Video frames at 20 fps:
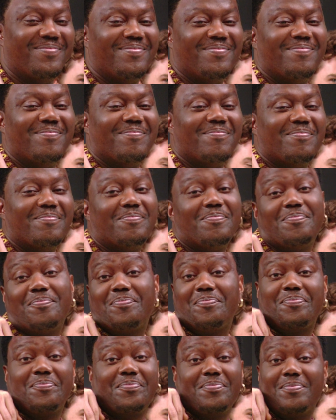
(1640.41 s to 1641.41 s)
one of the funniest
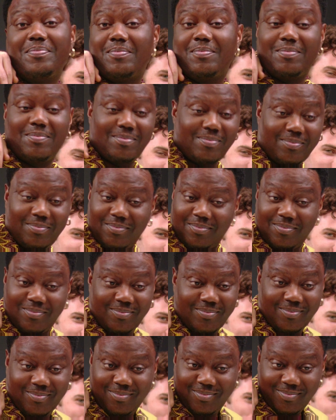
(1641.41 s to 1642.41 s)
human beings that ever was in
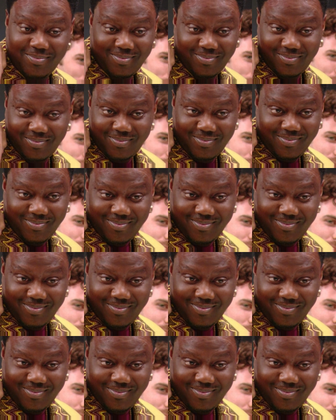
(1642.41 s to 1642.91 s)
the game.